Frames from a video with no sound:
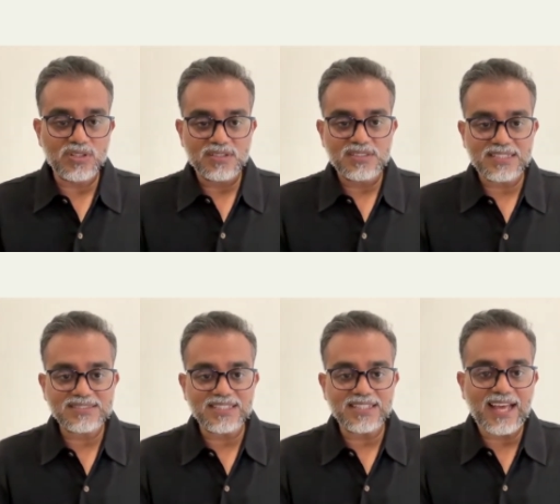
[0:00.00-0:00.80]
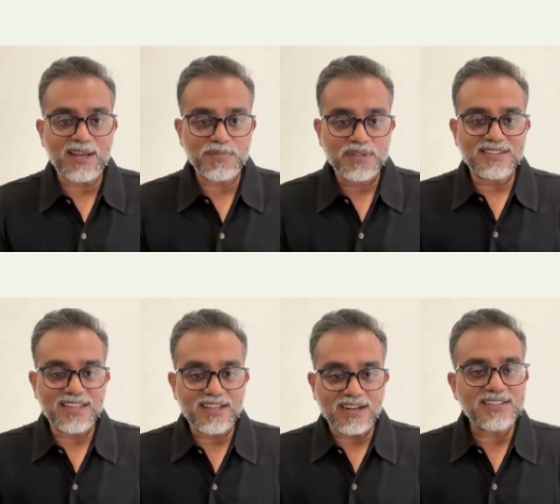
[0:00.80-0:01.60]
testing app
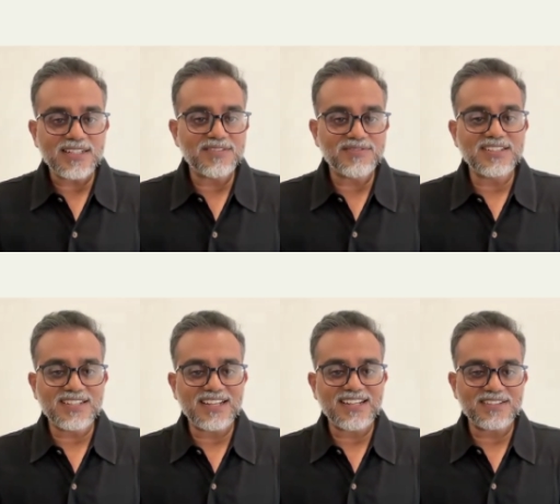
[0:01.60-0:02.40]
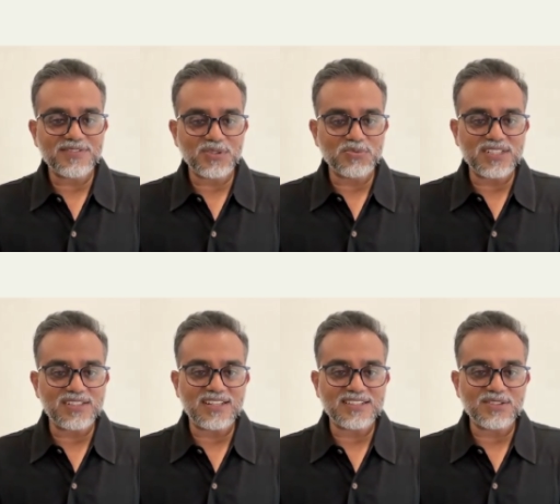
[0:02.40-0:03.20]
they are delivering care if you will
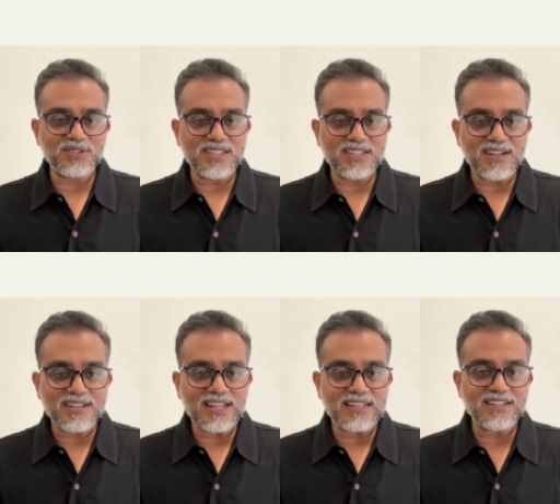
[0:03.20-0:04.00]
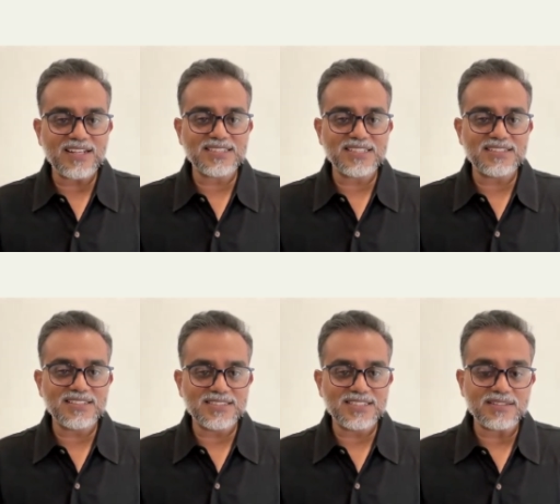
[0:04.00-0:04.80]
like you know they are analyzing
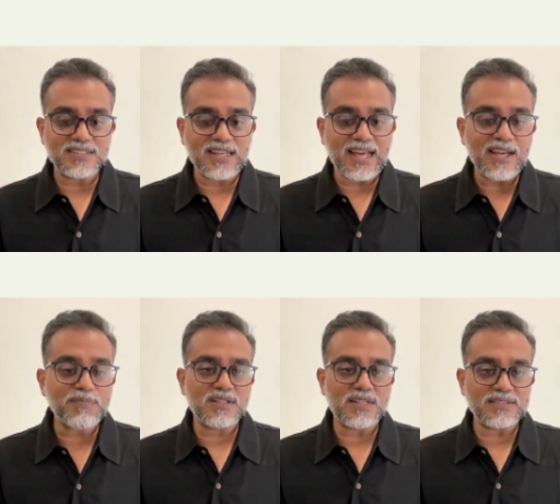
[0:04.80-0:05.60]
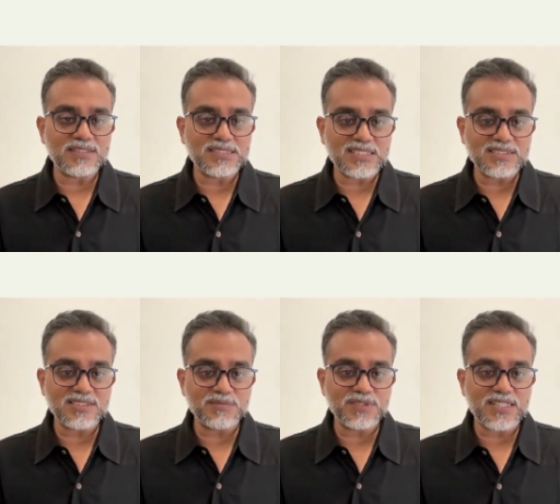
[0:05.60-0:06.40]
disease the app and the
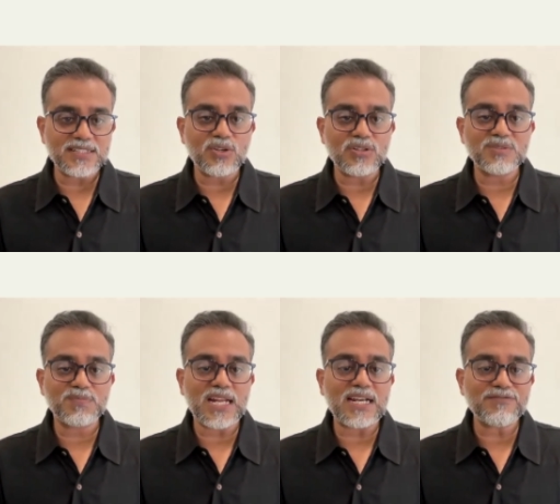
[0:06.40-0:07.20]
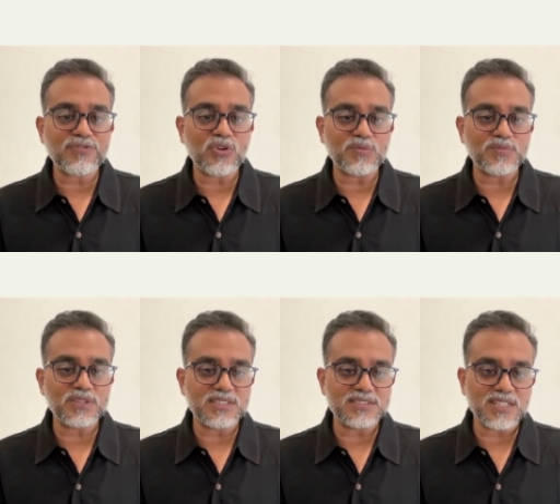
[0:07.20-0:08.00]
system the technology platform
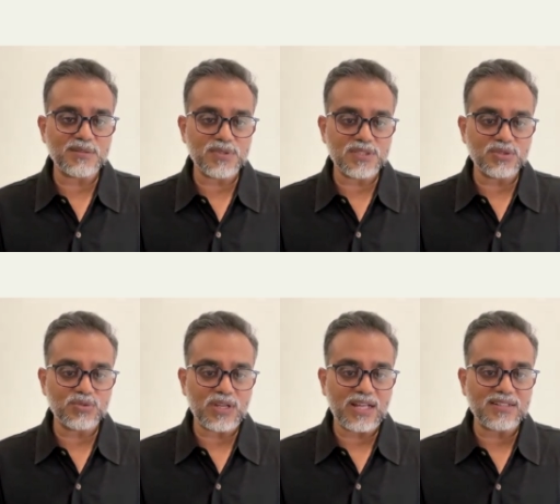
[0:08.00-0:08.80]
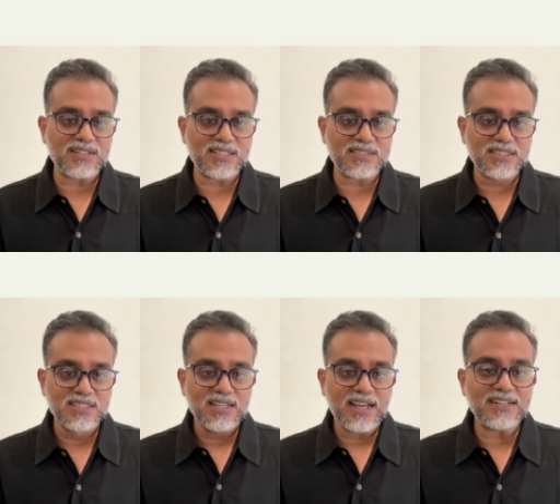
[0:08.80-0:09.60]
is able to analyze
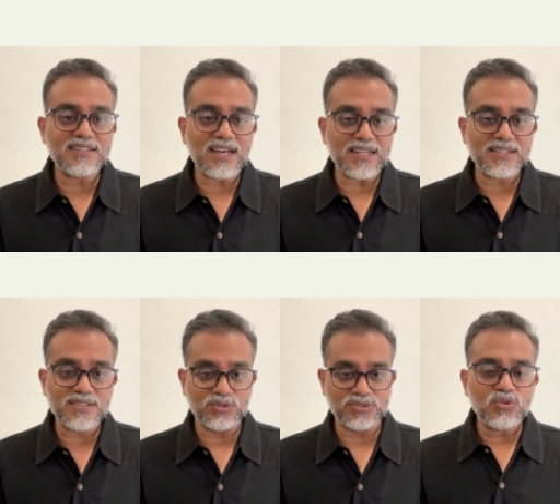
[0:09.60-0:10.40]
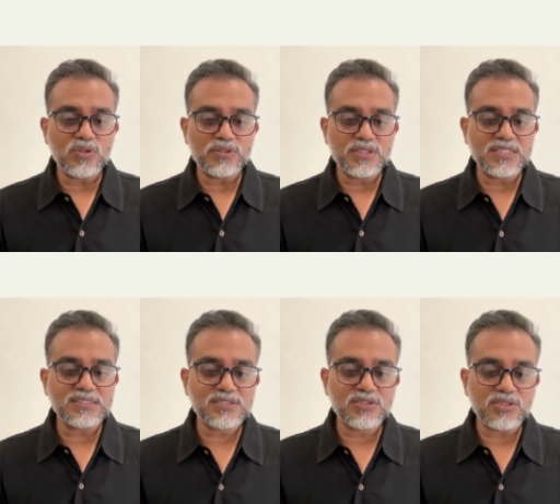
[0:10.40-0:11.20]
and diagnose this
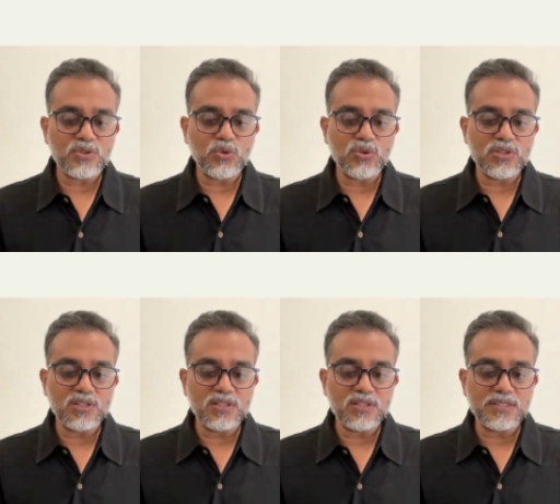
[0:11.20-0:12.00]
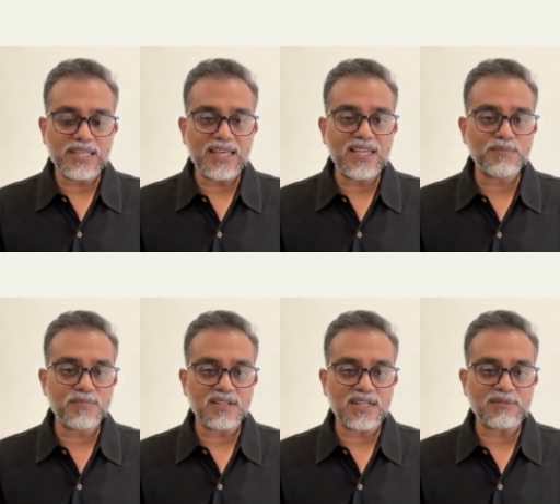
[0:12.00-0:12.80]
whole game
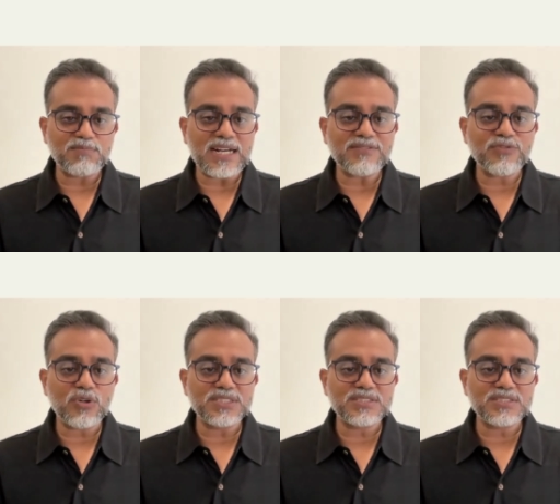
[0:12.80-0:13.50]
and platform is